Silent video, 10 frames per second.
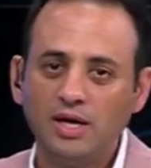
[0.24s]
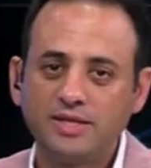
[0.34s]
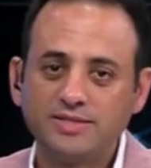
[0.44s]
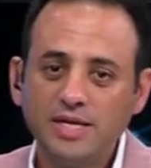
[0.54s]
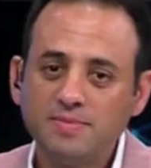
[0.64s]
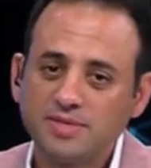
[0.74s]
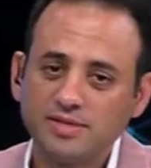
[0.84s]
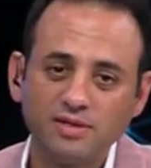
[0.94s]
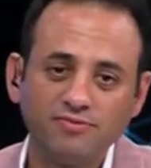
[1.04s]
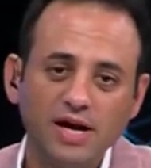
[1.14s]
It seems
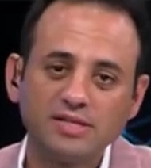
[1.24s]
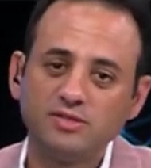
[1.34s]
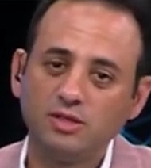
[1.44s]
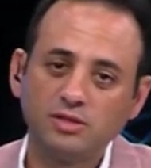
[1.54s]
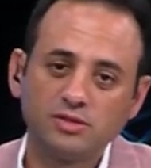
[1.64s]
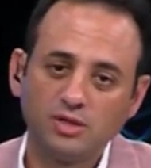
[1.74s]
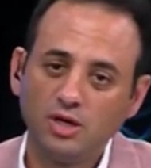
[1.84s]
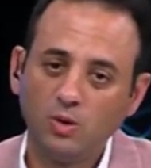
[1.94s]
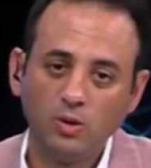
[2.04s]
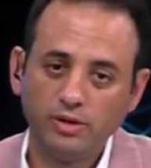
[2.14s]
as if I C Os
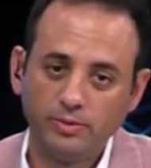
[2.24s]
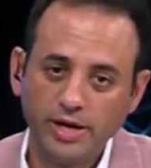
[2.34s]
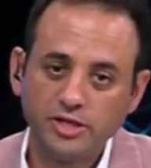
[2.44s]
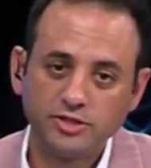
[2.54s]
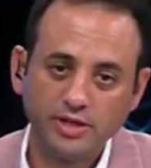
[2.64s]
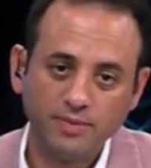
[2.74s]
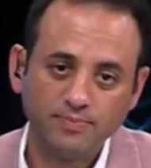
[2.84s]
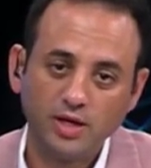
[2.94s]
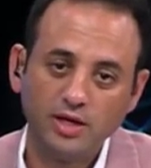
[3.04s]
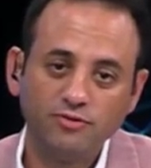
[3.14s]
are all the rage today.
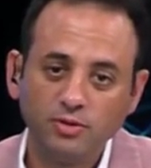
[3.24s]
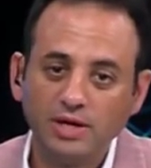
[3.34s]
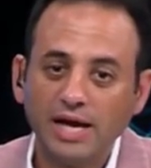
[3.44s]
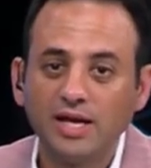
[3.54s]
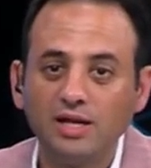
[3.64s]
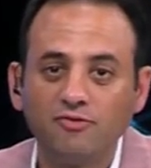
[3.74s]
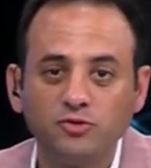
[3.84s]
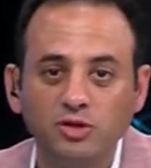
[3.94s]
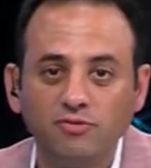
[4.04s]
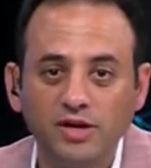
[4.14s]
And if you were lucky enough
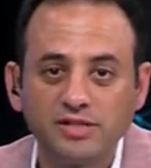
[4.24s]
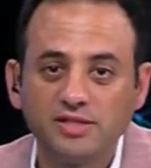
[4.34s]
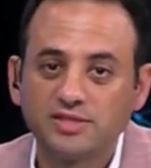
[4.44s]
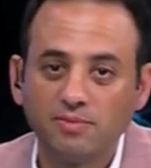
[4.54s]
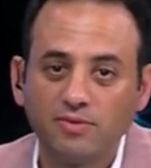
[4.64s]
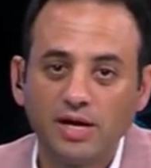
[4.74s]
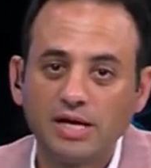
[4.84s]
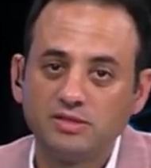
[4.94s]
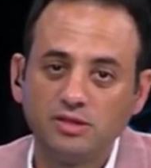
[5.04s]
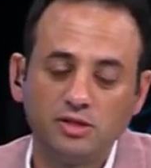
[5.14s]
to invest in some of the
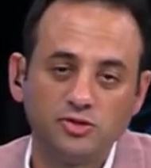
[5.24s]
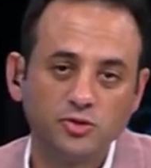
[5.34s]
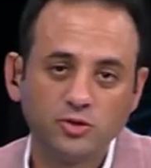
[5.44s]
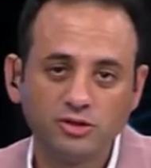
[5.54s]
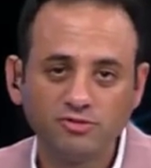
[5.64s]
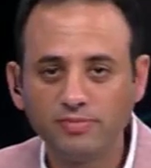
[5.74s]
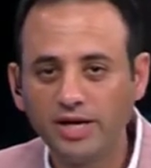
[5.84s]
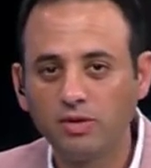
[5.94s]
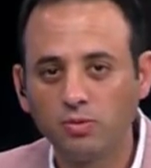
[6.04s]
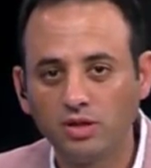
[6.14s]
I C Os, you could have
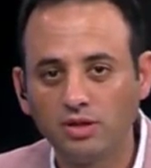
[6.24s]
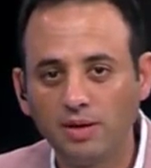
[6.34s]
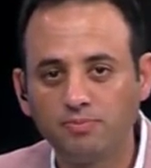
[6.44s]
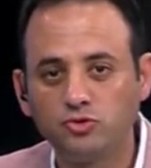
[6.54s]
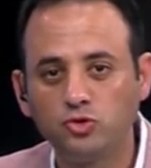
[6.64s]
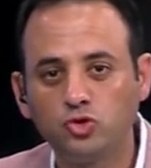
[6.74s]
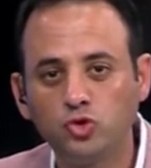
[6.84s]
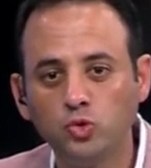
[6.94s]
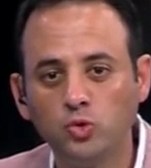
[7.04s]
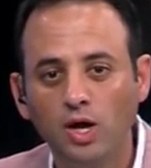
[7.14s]
made, well, up to
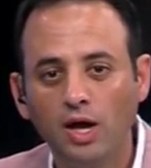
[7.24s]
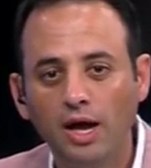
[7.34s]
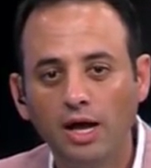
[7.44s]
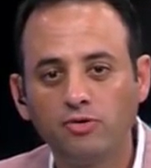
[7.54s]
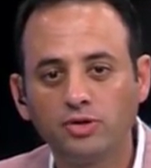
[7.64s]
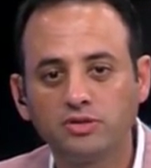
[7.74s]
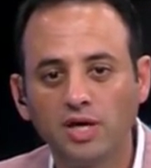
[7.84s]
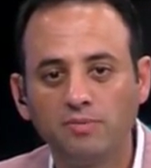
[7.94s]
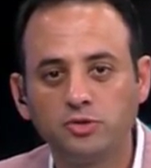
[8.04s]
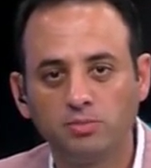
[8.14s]
two hundred
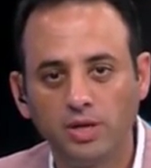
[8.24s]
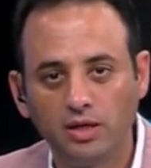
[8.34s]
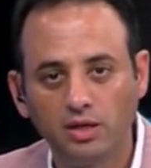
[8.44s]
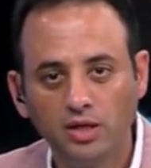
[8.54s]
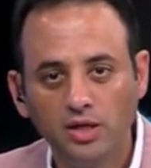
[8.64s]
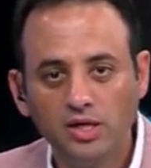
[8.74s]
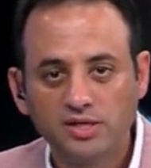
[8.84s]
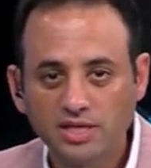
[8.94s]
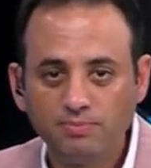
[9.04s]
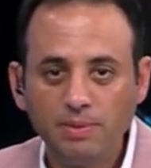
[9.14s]
times your money.
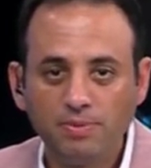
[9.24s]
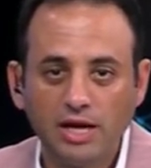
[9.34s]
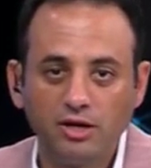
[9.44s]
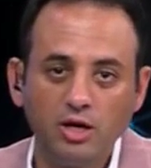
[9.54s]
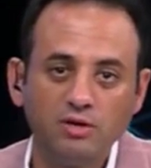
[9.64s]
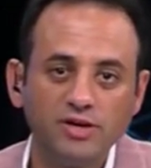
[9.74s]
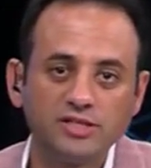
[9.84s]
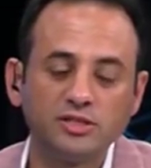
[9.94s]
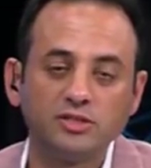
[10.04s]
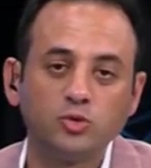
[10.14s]
Some people I know
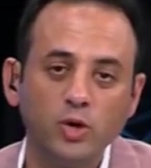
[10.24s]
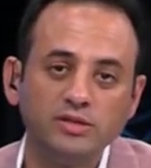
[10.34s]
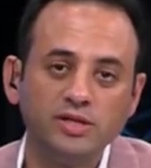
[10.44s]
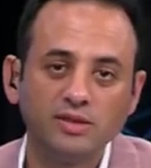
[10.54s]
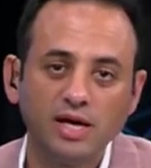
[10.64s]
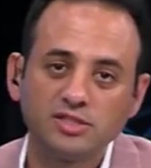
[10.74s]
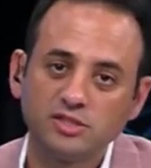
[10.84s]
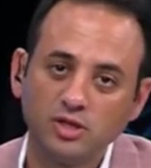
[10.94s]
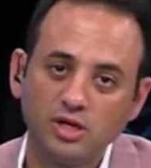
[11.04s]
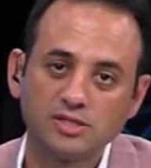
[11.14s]
invested twenty
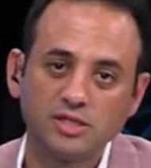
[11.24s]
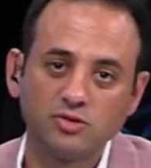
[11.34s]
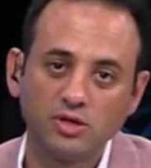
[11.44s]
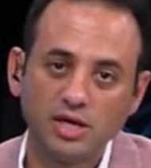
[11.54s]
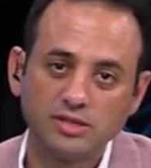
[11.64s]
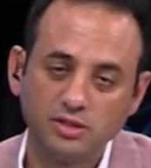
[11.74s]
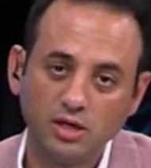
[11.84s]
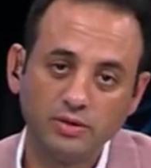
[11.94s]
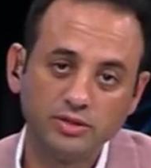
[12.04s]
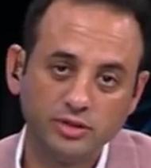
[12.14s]
thousand dollars into an I C
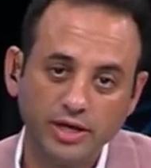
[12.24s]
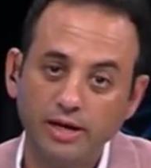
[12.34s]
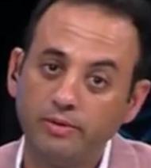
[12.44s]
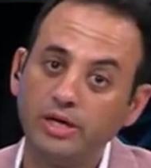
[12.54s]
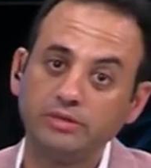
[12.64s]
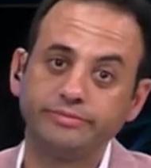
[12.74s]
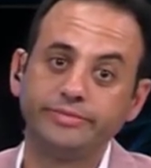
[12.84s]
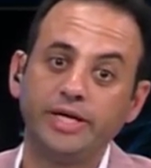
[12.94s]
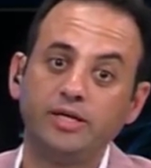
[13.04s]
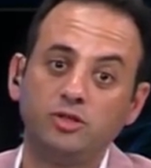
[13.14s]
O, and today, well,
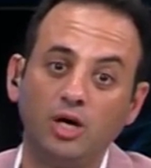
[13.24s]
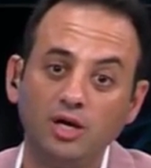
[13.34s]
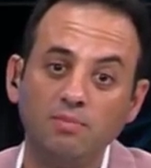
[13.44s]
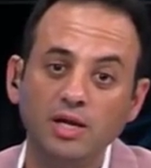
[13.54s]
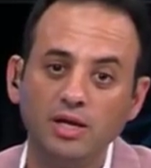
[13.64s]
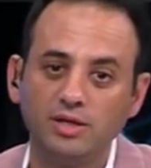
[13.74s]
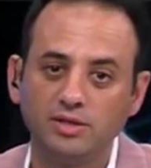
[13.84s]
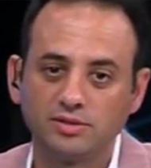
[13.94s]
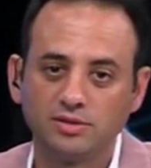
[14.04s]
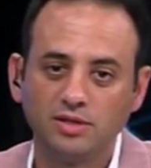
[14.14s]
they're dollar
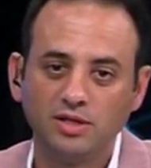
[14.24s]
millionaires.